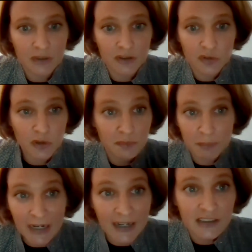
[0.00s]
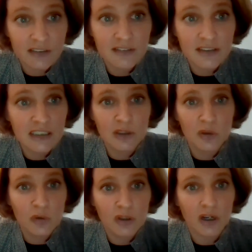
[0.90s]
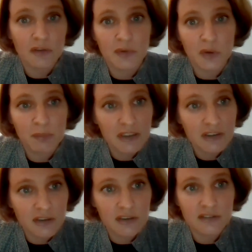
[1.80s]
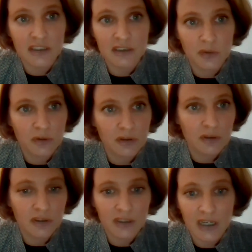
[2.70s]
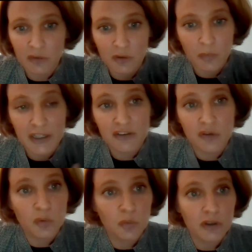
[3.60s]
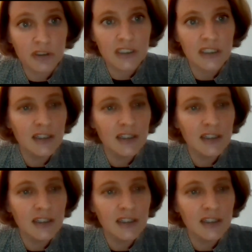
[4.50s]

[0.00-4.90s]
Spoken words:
a sort of behind the scene look of your business and your how the ways you work?